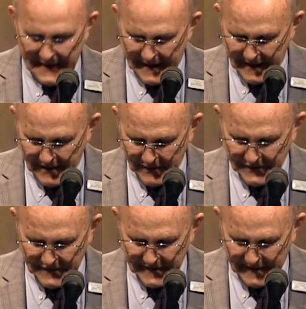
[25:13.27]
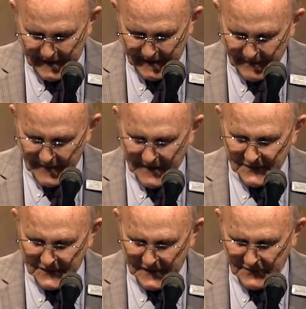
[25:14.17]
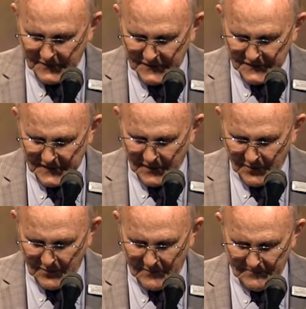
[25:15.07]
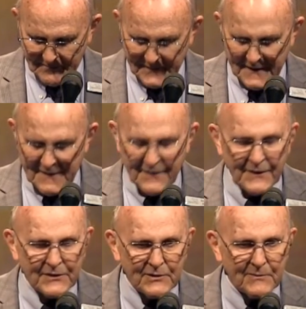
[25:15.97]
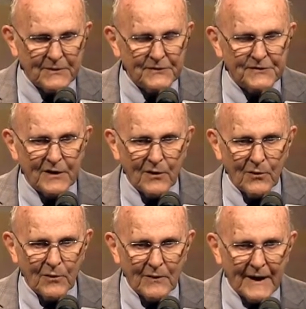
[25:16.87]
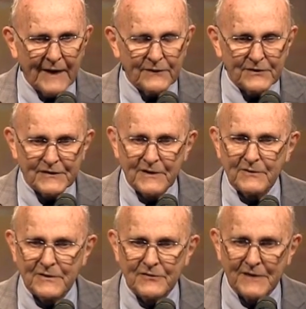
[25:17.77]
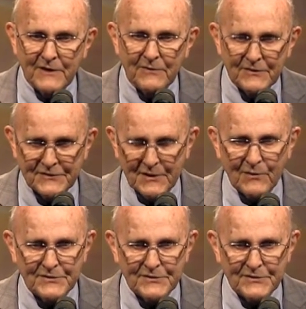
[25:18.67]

is the secret soul, the human soul, and the secret of secret soul.